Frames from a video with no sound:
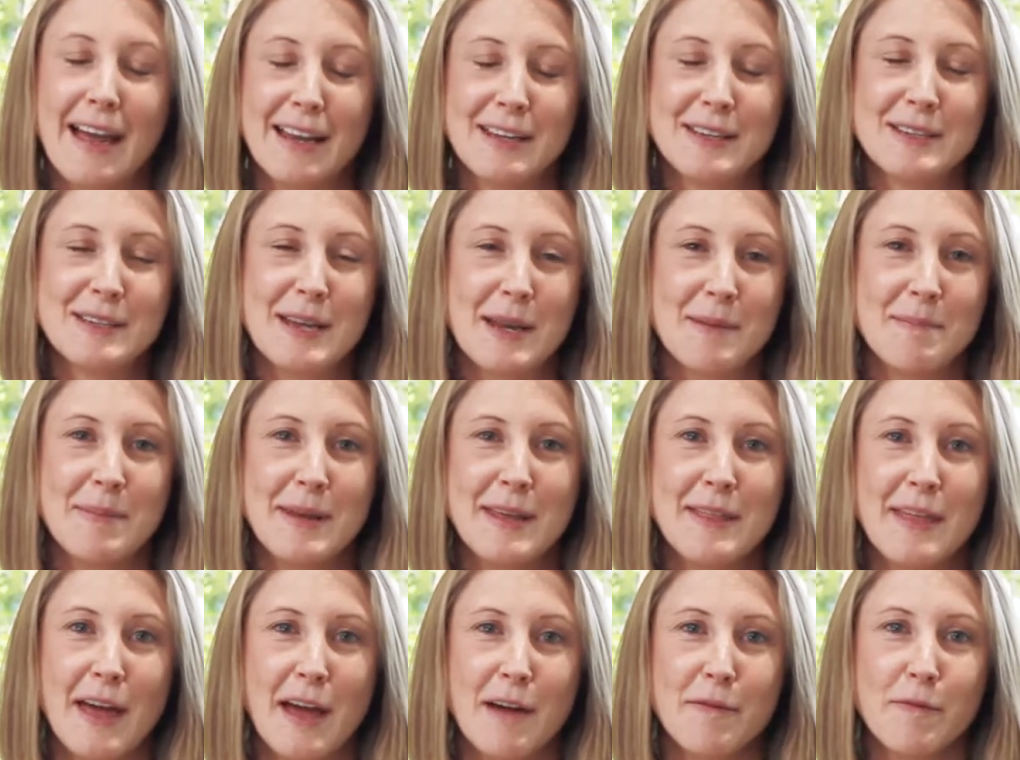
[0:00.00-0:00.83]
and
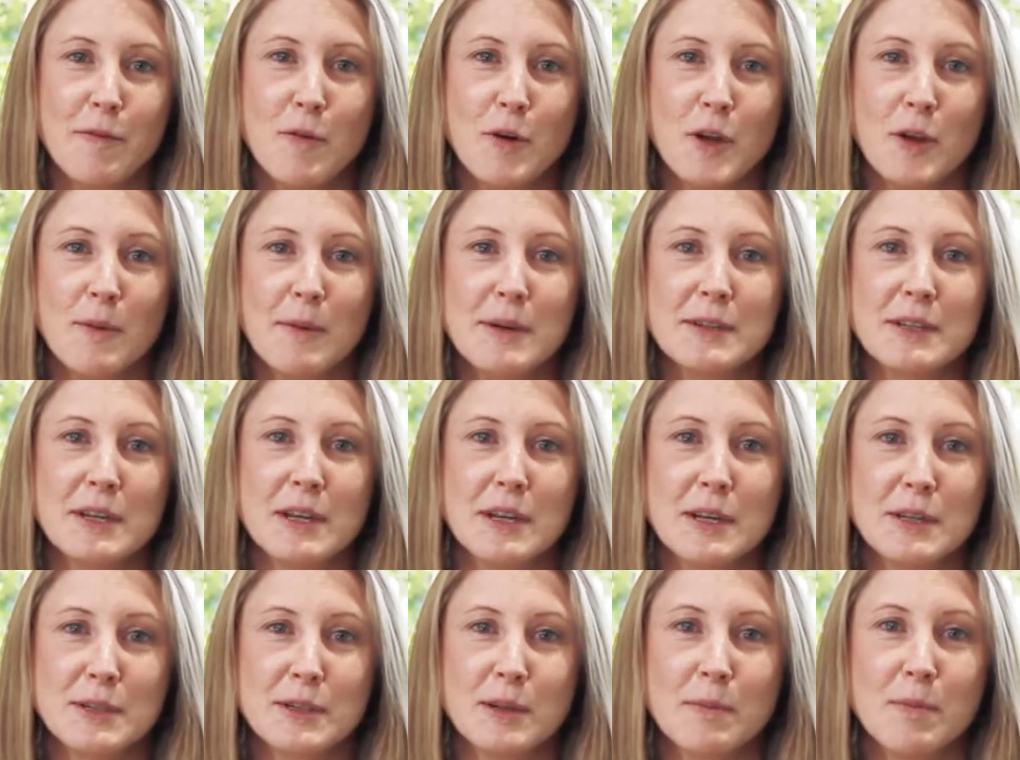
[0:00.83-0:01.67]
be there for you
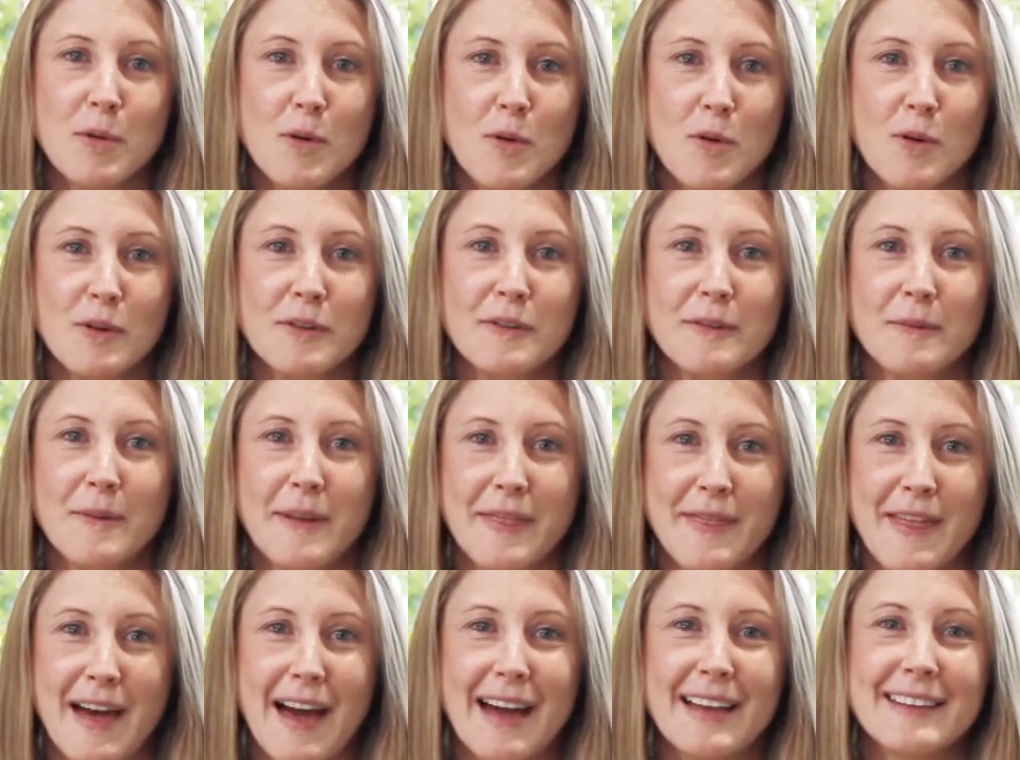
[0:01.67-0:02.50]
as a support
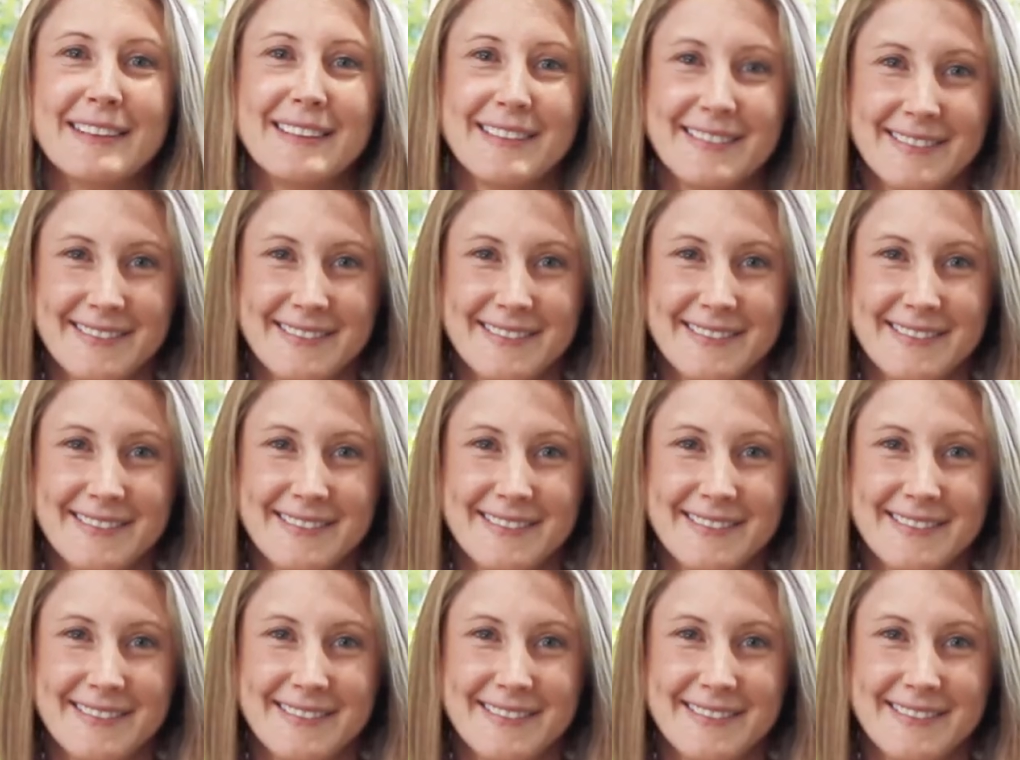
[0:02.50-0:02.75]
with that.